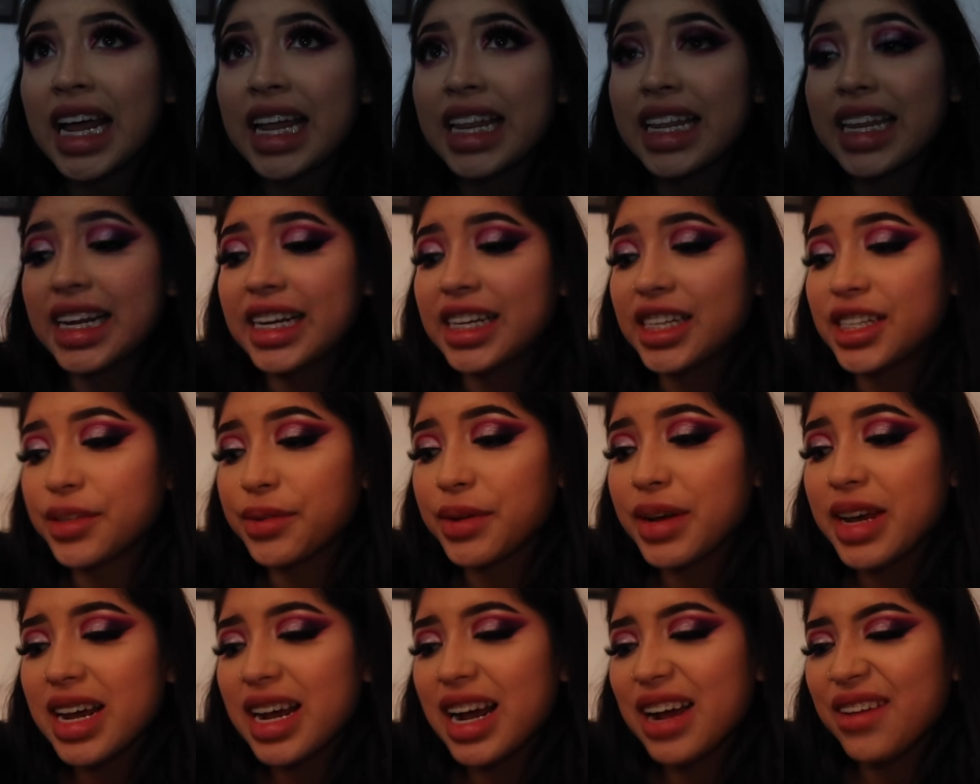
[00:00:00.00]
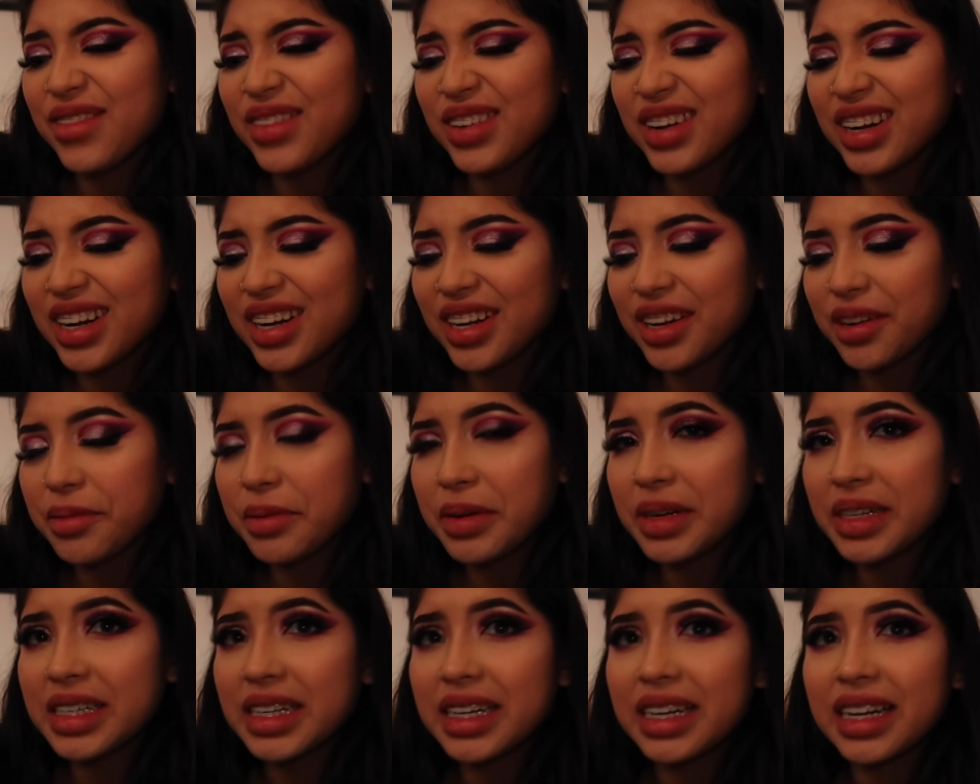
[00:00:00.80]
This week, I feel like it
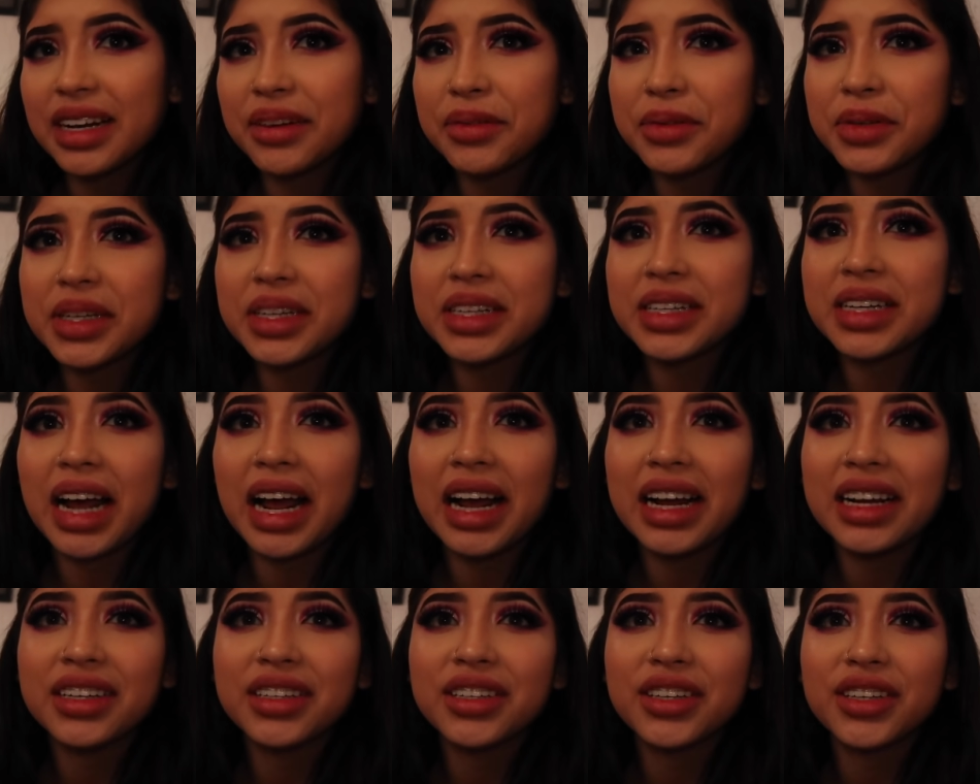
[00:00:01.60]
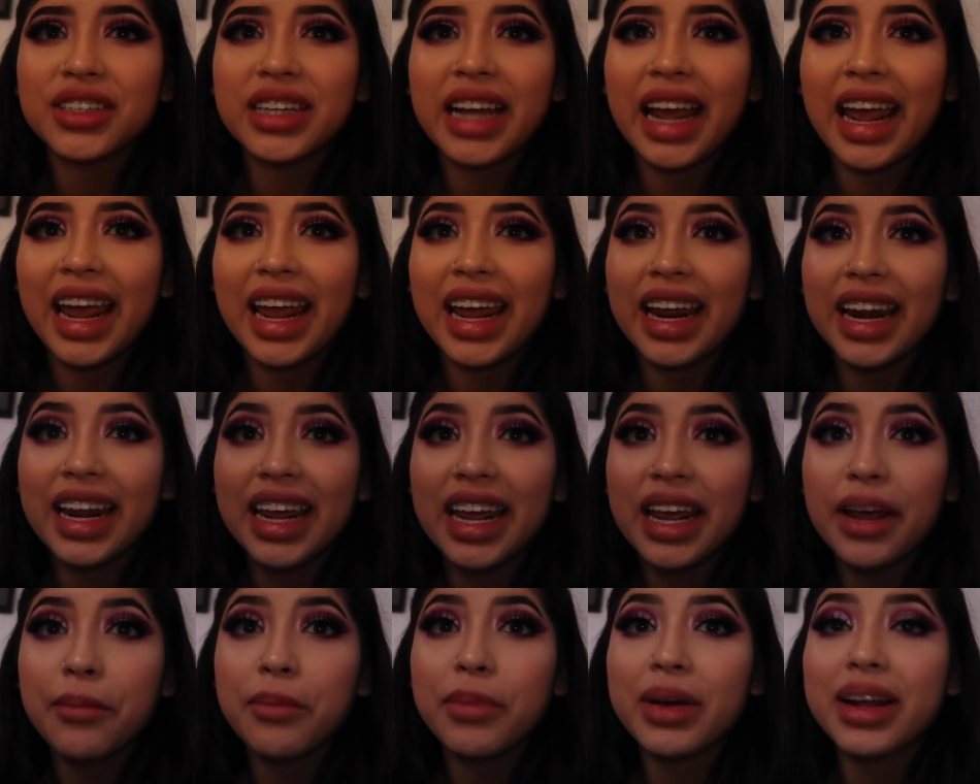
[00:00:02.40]
wasn't that
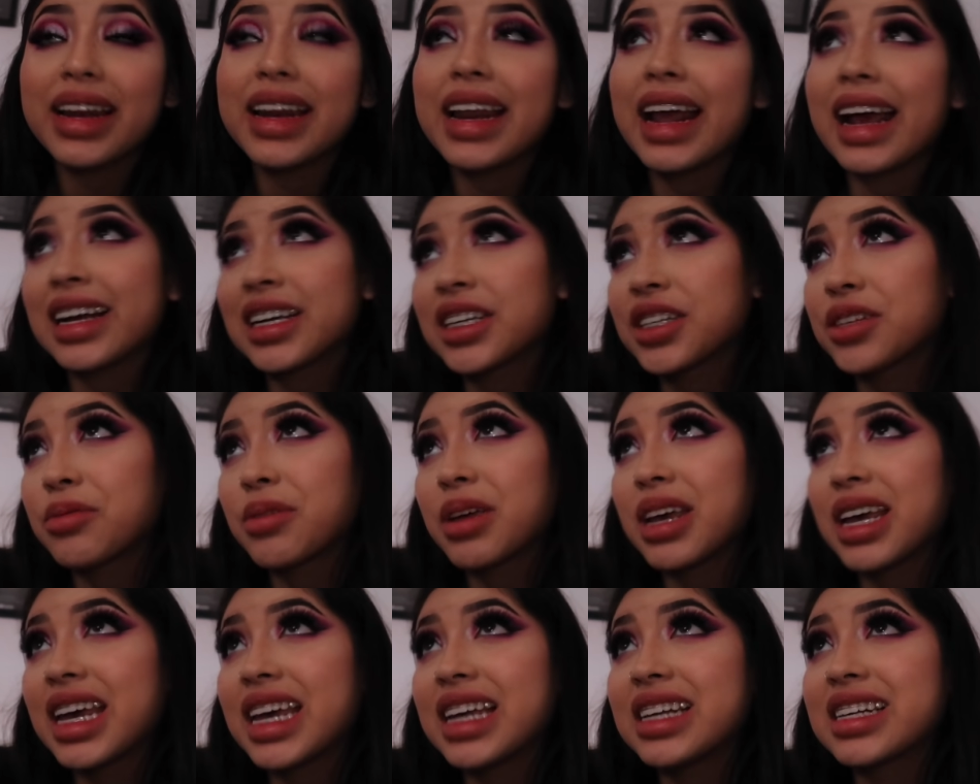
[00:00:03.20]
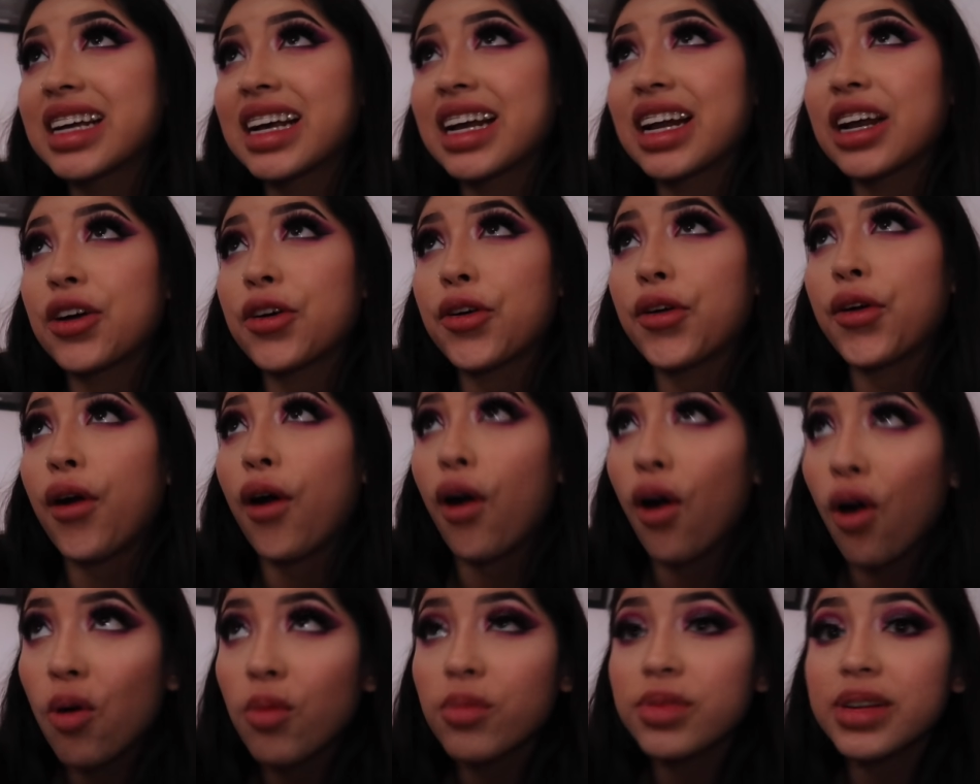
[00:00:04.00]
entertaining, but next week he's gonna go to
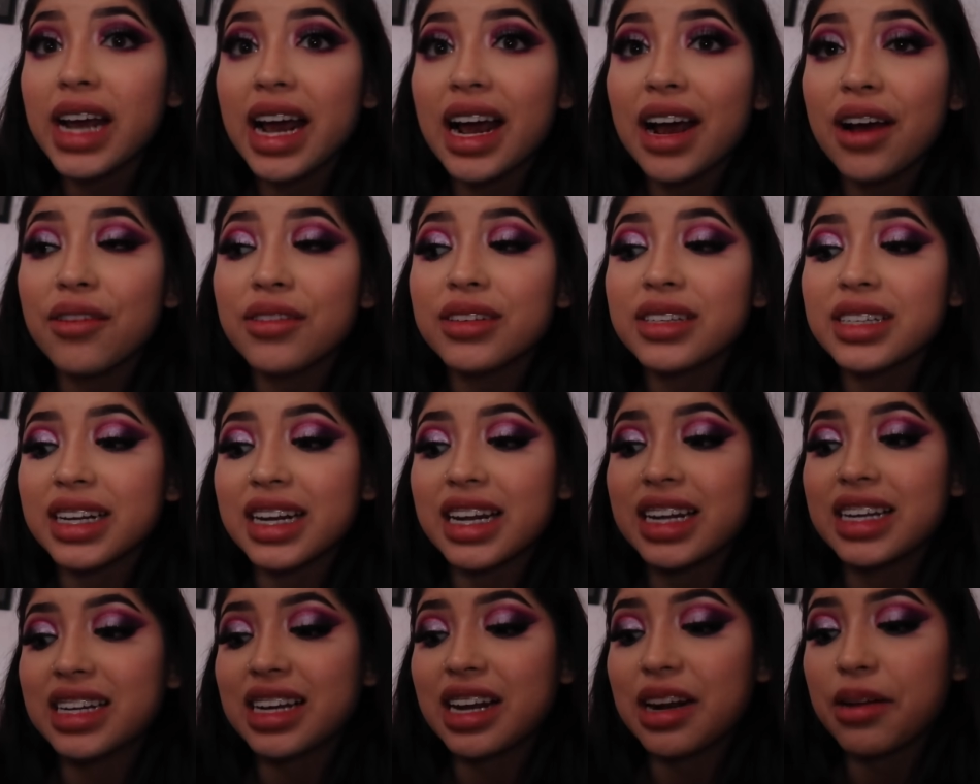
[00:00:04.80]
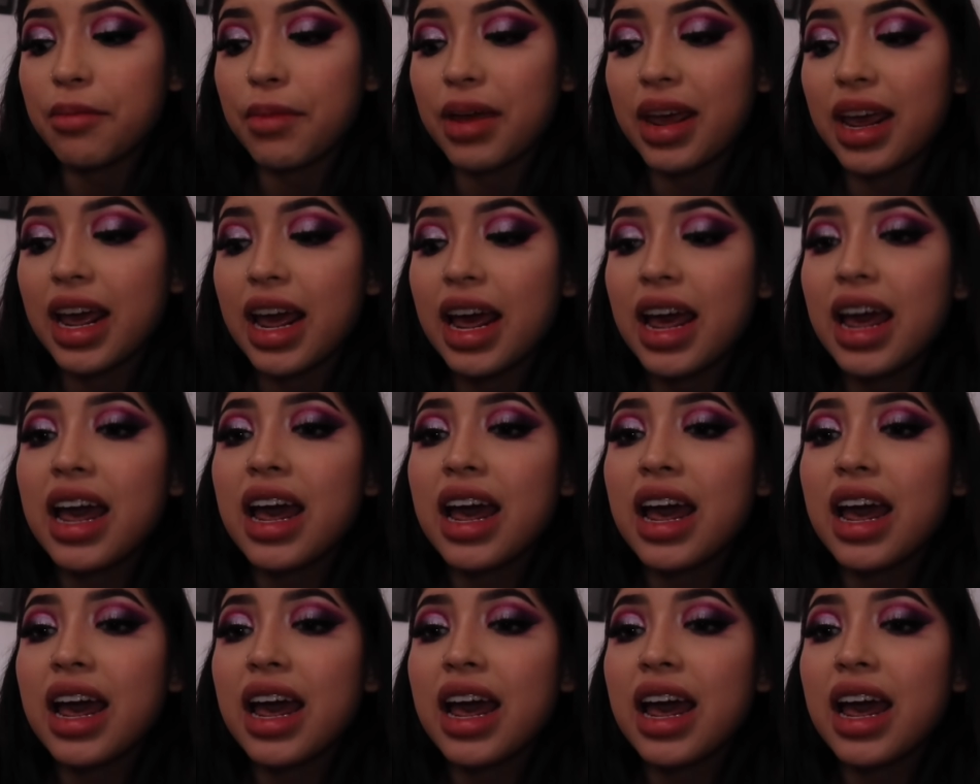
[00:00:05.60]
hometowns and he's gonna meet,